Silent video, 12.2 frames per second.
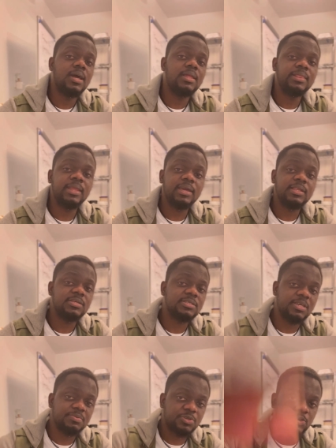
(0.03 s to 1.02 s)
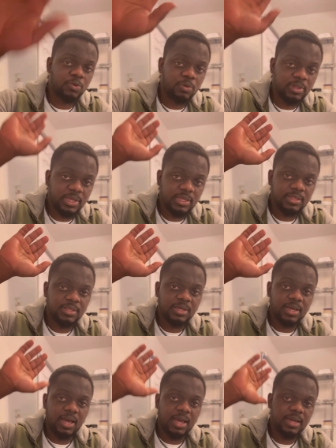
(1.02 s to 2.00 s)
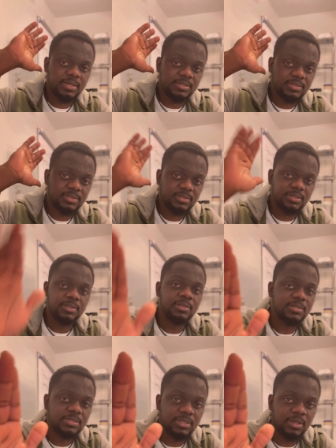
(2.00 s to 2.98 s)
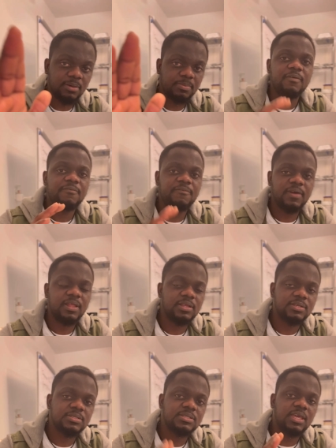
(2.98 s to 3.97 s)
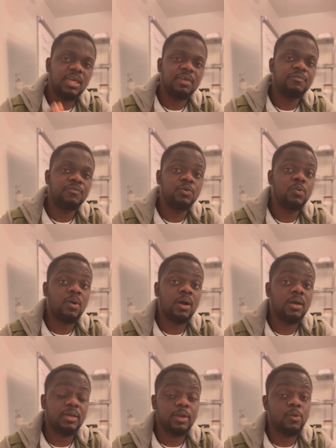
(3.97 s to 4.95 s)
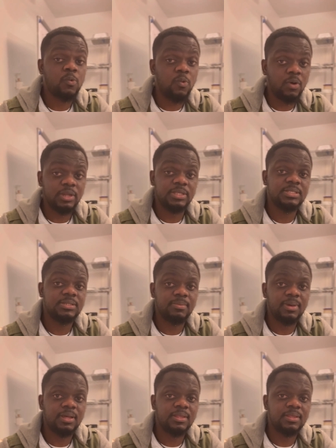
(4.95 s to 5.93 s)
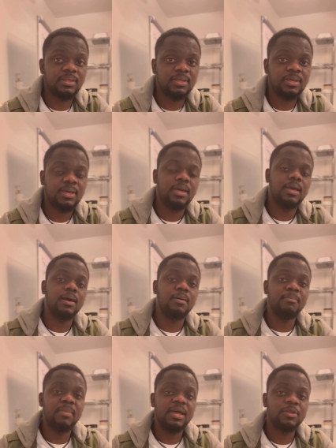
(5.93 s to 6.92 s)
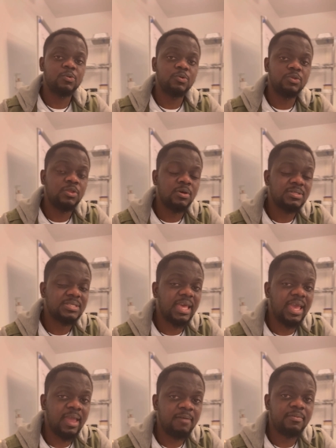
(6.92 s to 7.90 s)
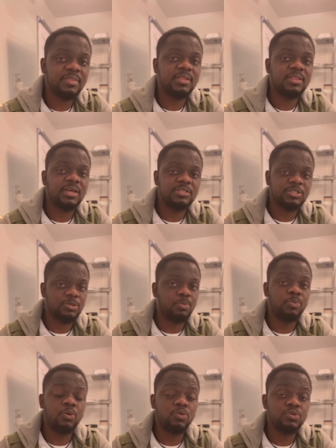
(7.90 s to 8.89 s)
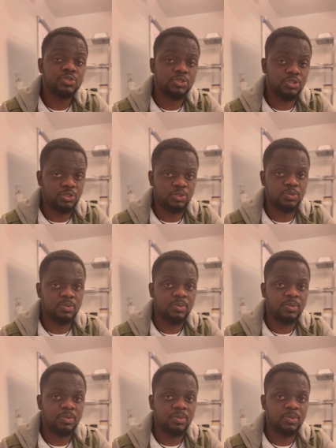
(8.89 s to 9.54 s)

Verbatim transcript: Ladies, keep scrolling. Guys, listen up. Fellas, if you are a quality man, a man who does everything that's supposed to do,